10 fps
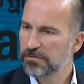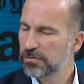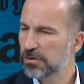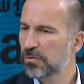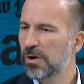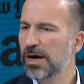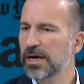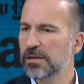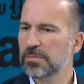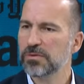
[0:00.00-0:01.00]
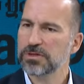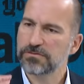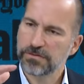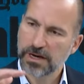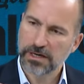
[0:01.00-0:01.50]
for a while, but was
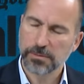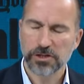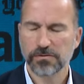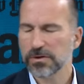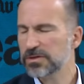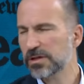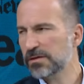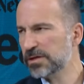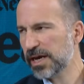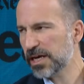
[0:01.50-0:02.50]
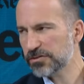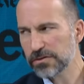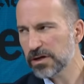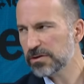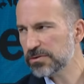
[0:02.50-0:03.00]
very much focused on their cash
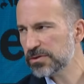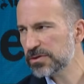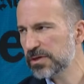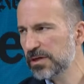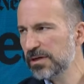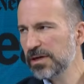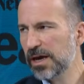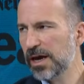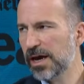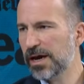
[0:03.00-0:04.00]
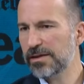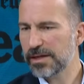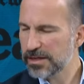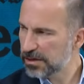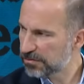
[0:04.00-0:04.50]
flows. And they
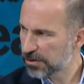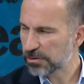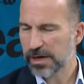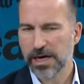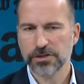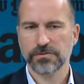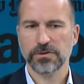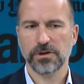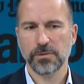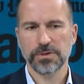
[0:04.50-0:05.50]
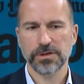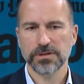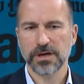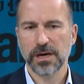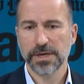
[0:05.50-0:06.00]
did flow cash for a long period
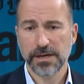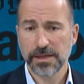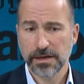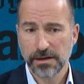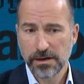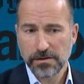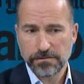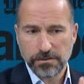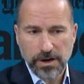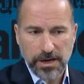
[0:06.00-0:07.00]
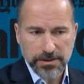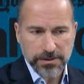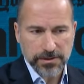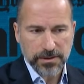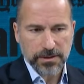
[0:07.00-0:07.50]
of time. And I think for
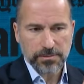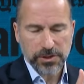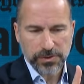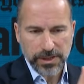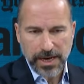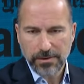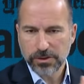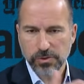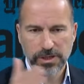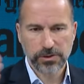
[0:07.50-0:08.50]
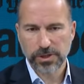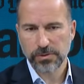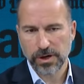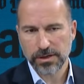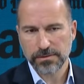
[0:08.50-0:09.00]
us, between now and
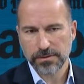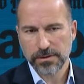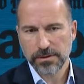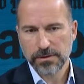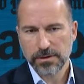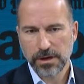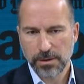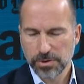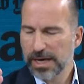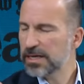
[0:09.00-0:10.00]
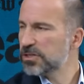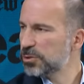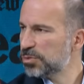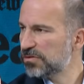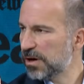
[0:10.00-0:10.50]
2021, our plan is to
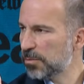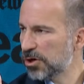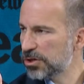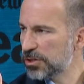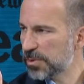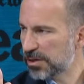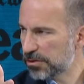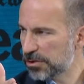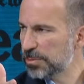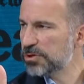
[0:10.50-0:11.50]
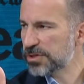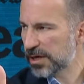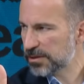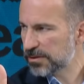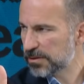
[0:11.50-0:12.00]
improve our margins by 30%.
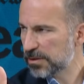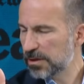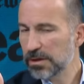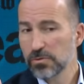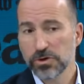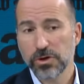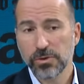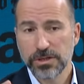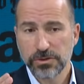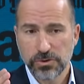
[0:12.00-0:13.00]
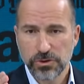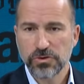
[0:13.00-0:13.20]
We're going to do